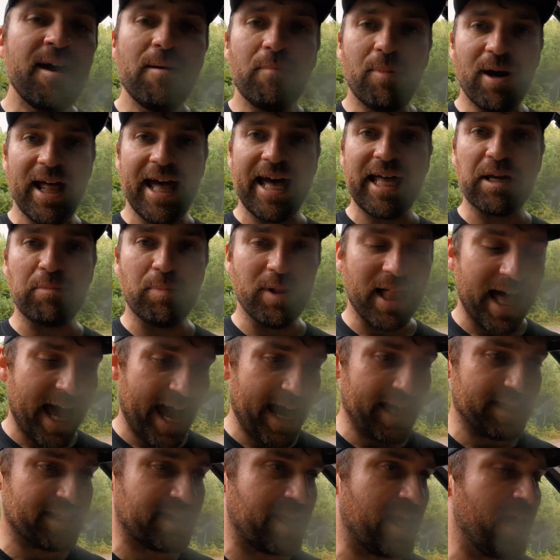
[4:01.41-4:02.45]
but I had a
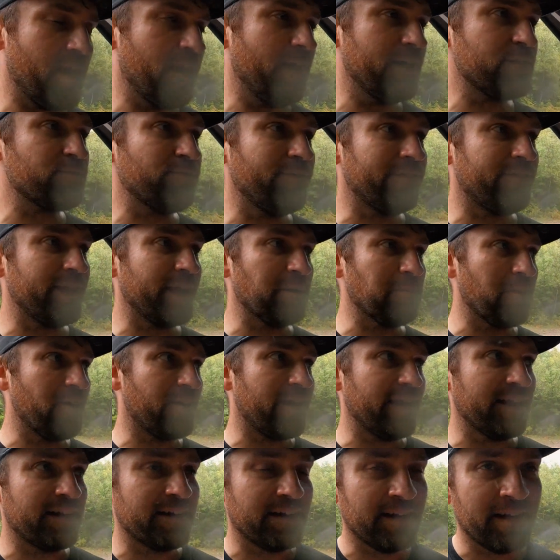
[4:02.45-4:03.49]
blast. And that's one thing about
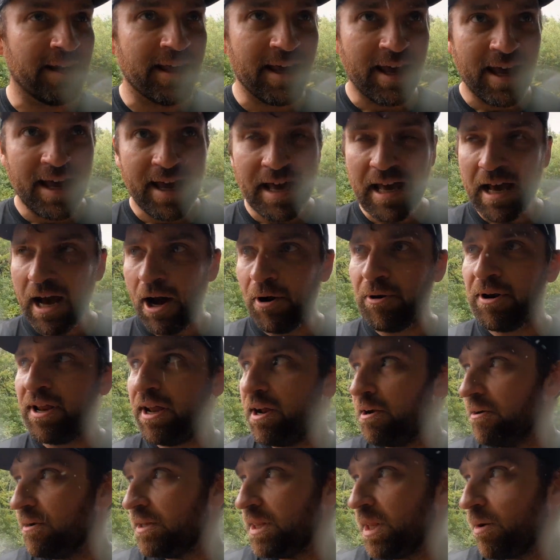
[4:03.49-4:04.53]
getting out
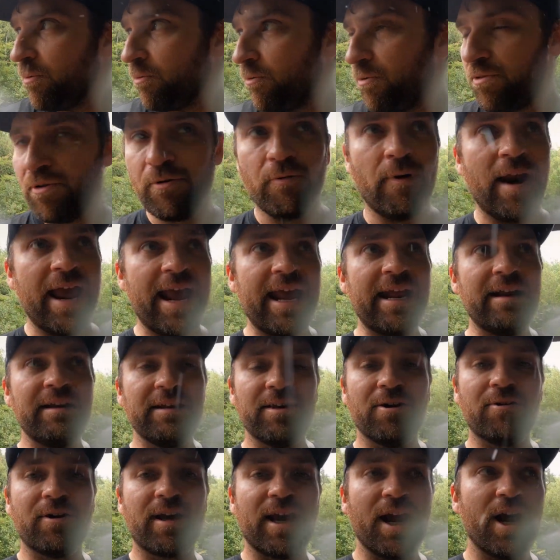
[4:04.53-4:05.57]
here in the rain.
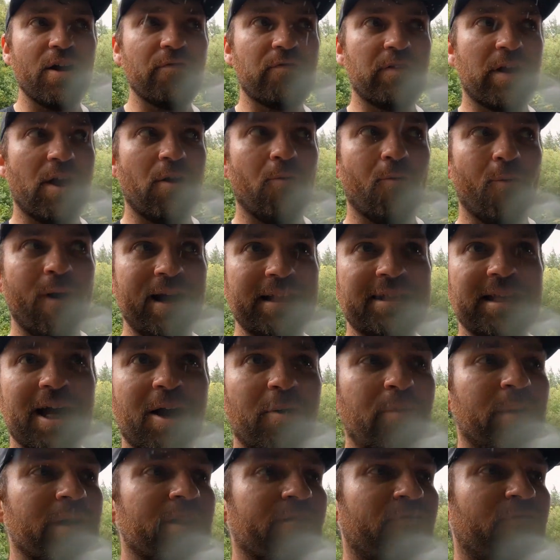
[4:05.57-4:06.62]
You don't care if you get wet
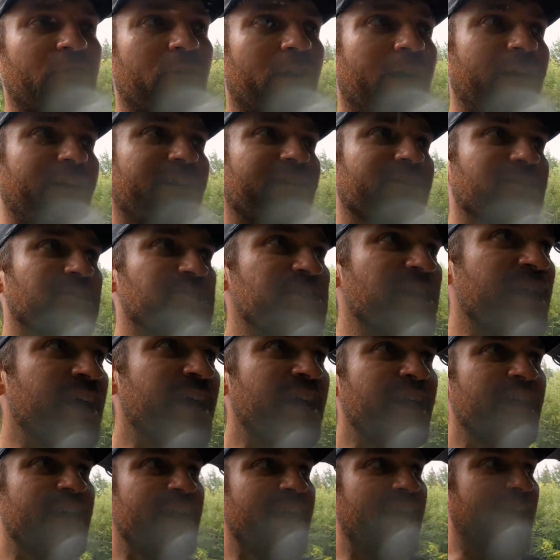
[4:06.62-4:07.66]
down by the falls.
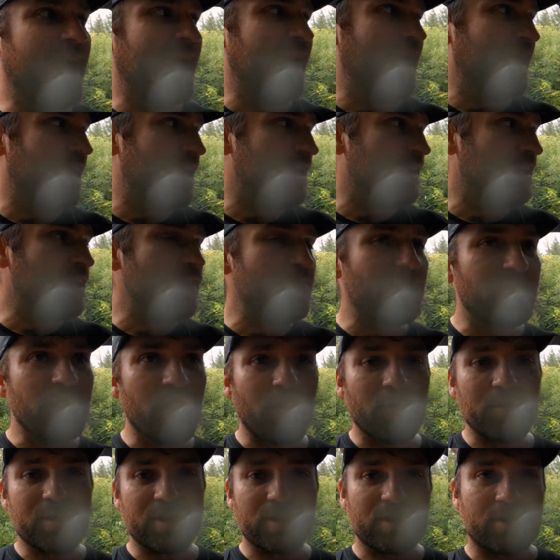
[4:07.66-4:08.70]
And even
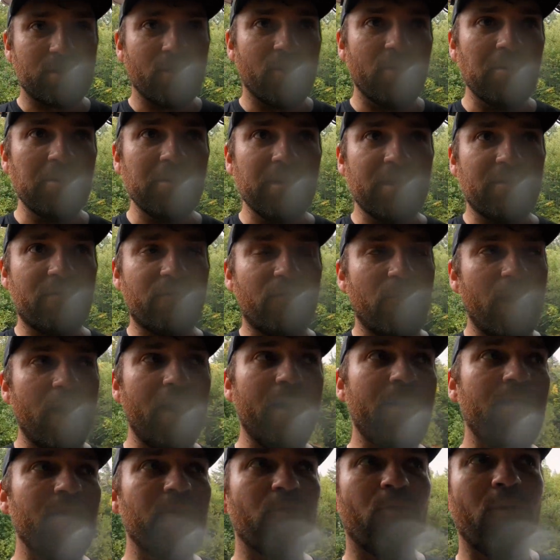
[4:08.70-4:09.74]
though it's early
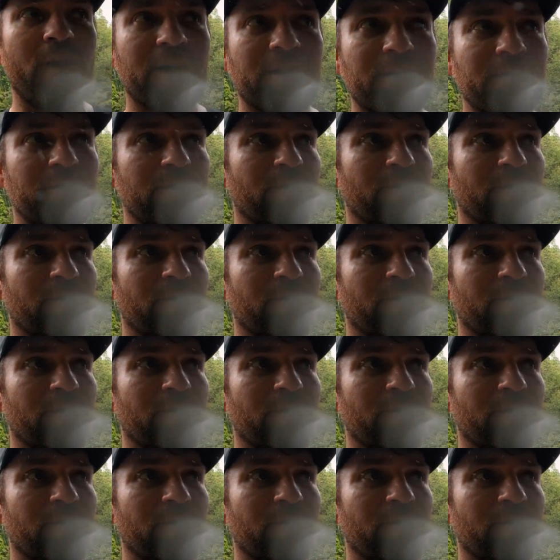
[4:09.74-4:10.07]
fall, the water